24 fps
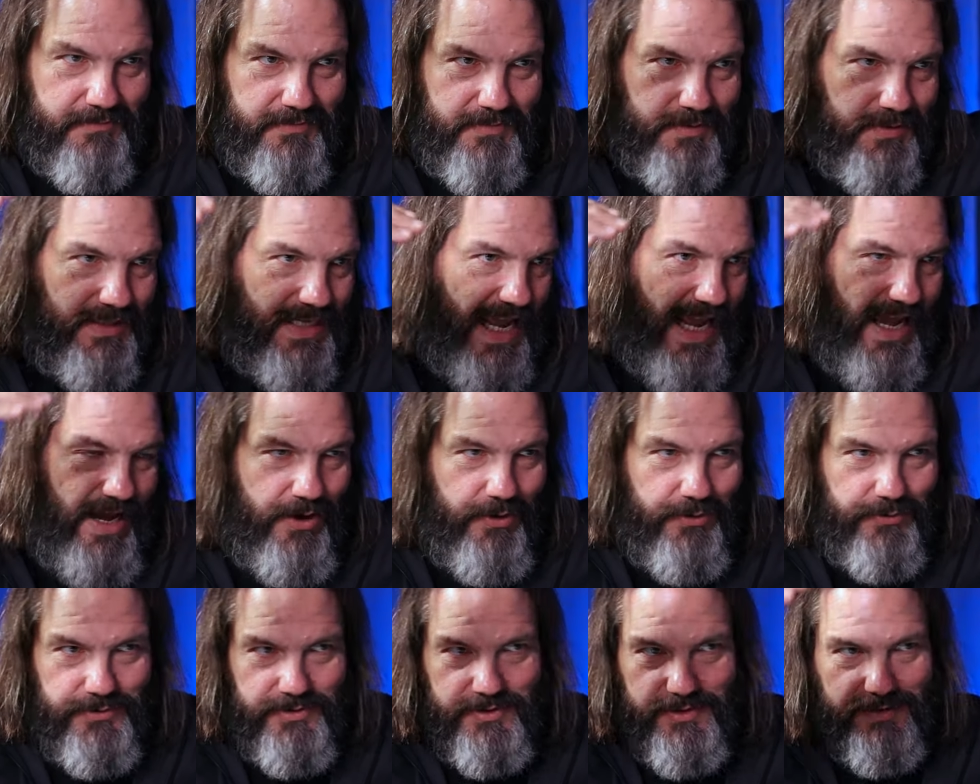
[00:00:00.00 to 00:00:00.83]

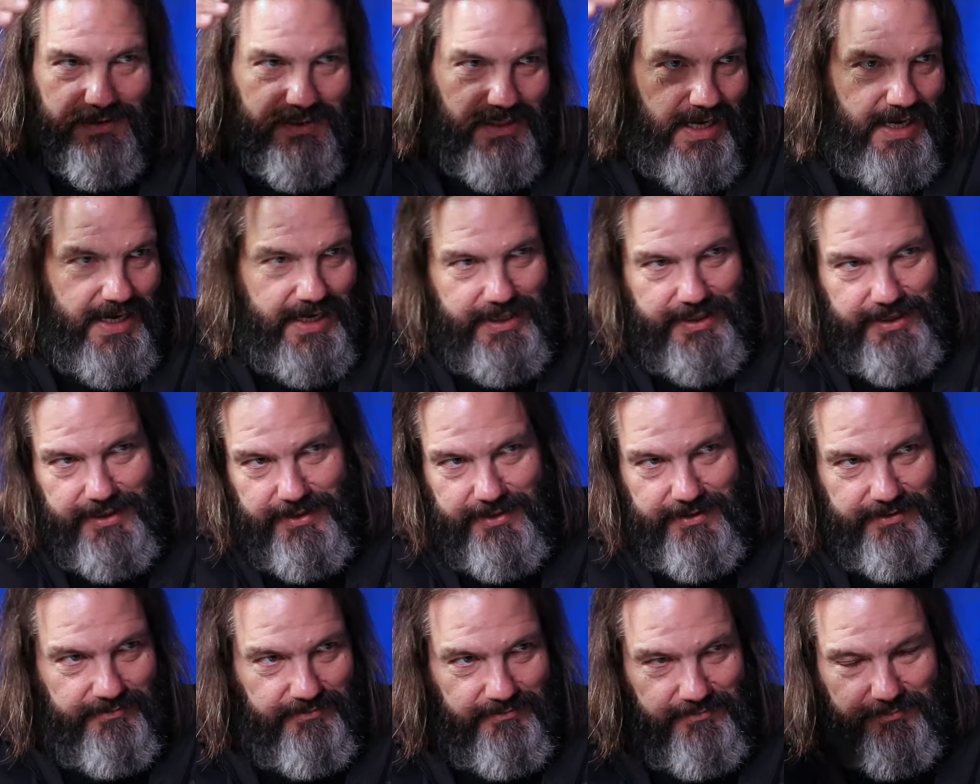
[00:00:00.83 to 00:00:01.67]
town,
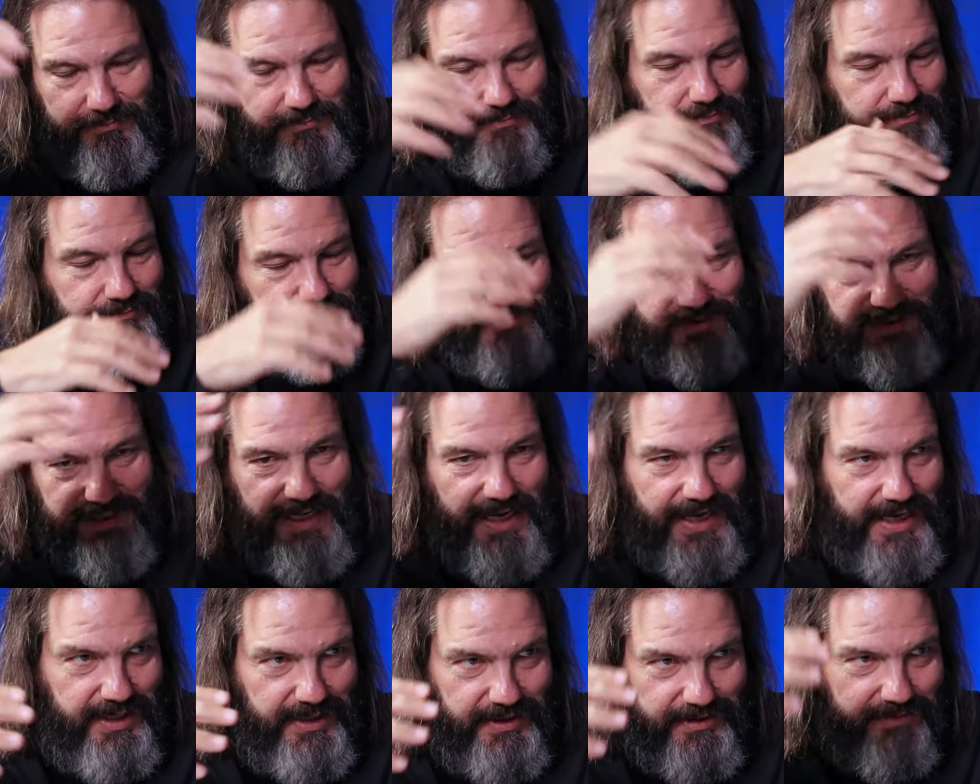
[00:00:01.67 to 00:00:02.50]
society,
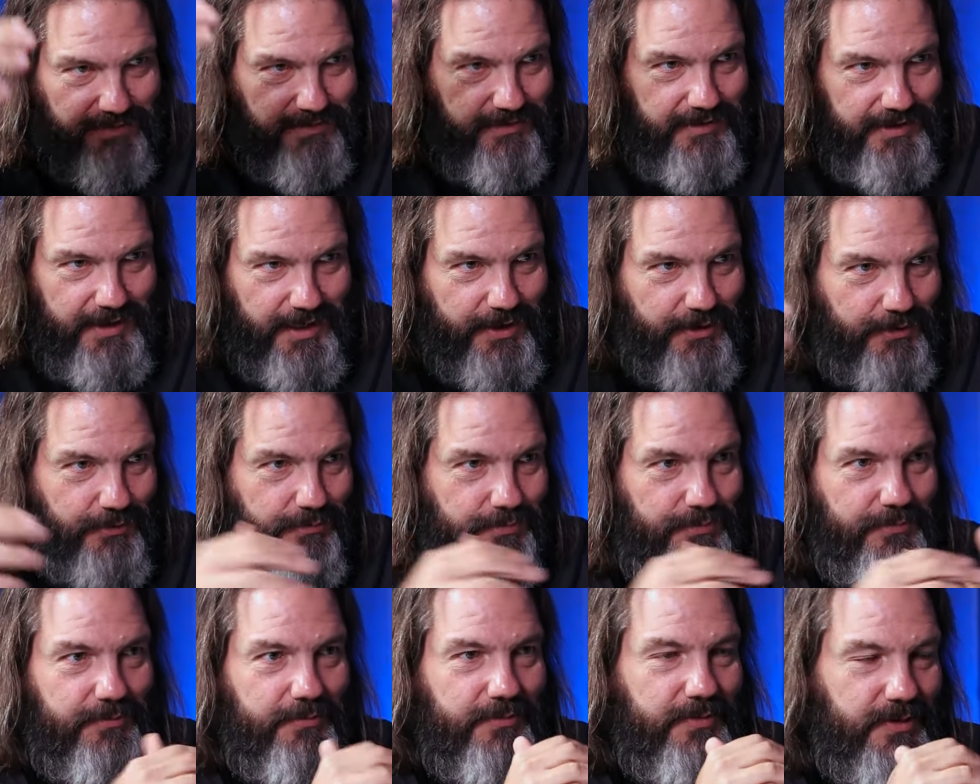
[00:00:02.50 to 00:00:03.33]
state, you know,
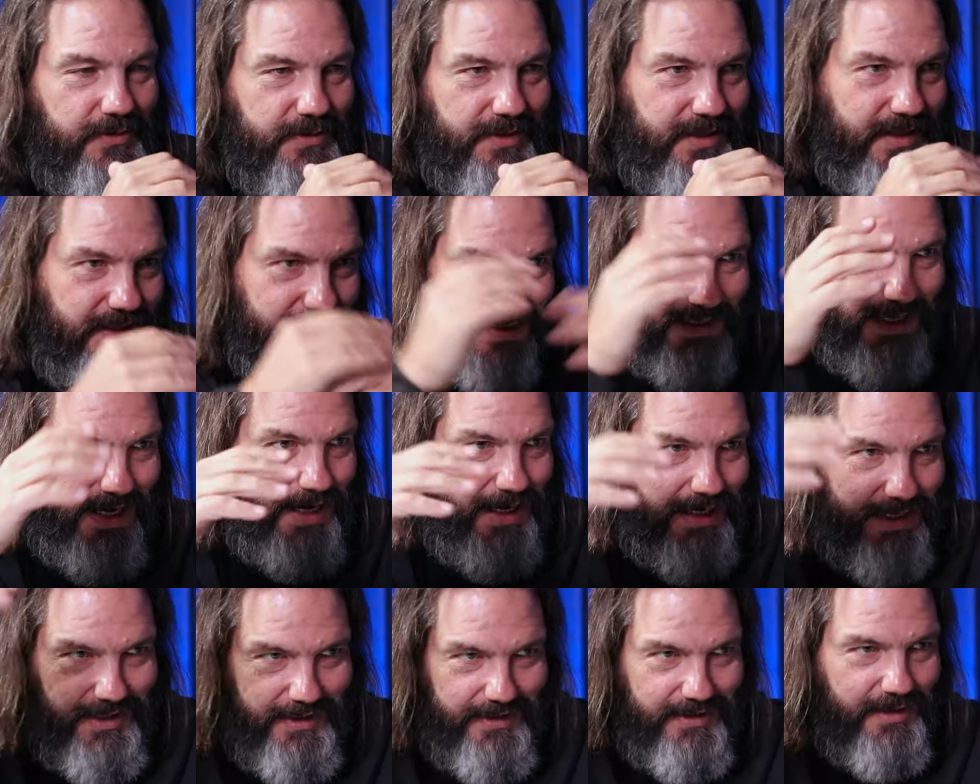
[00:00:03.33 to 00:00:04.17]

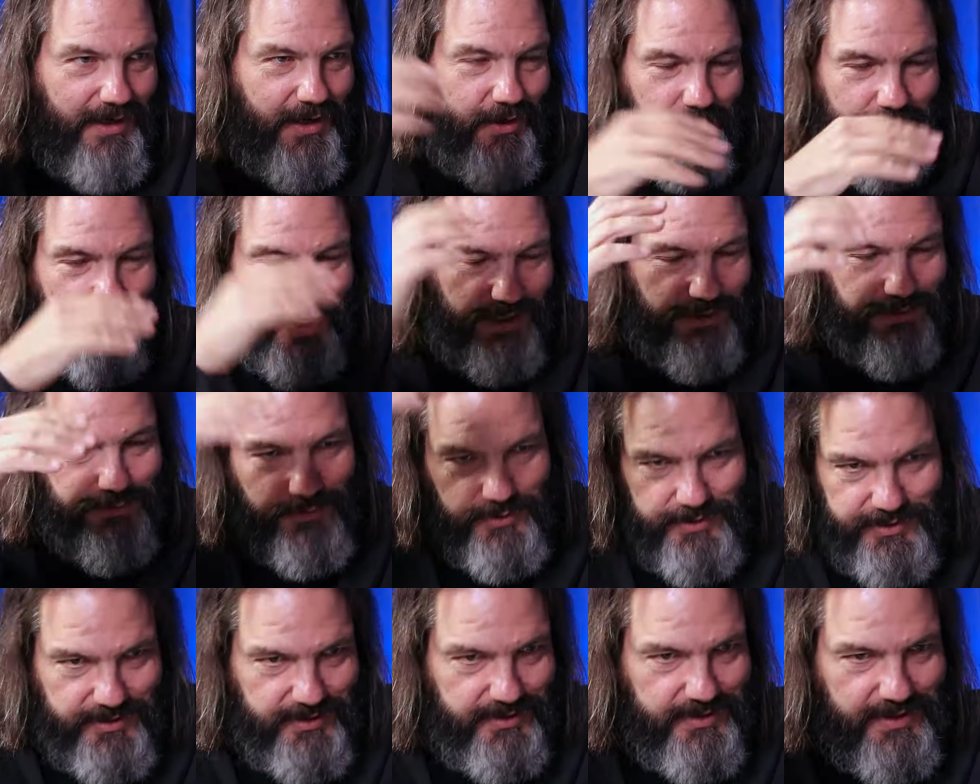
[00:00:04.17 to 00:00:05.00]
society, you know,
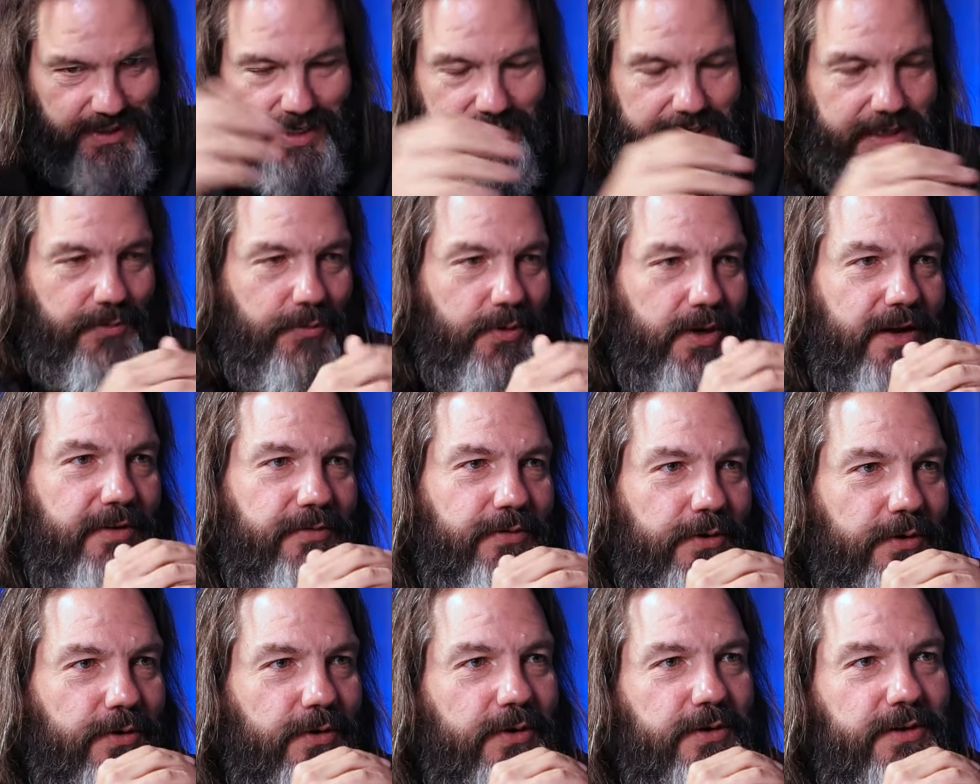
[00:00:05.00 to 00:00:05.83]
country, society,
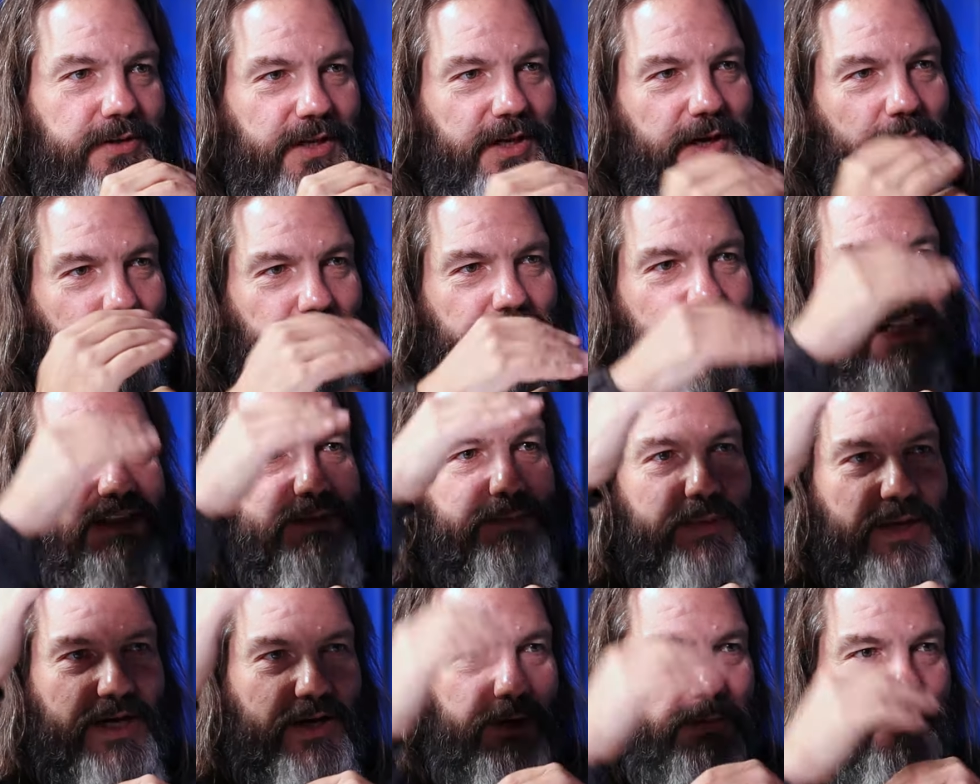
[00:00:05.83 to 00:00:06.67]
whatever, you know, that's
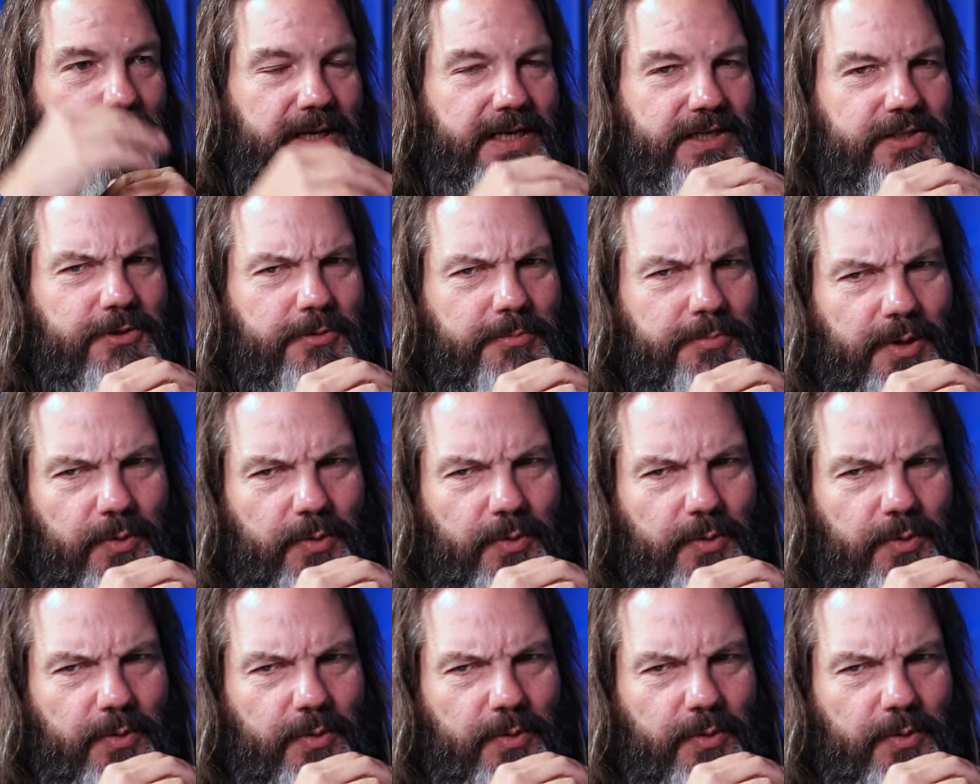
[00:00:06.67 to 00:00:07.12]
bigger picture.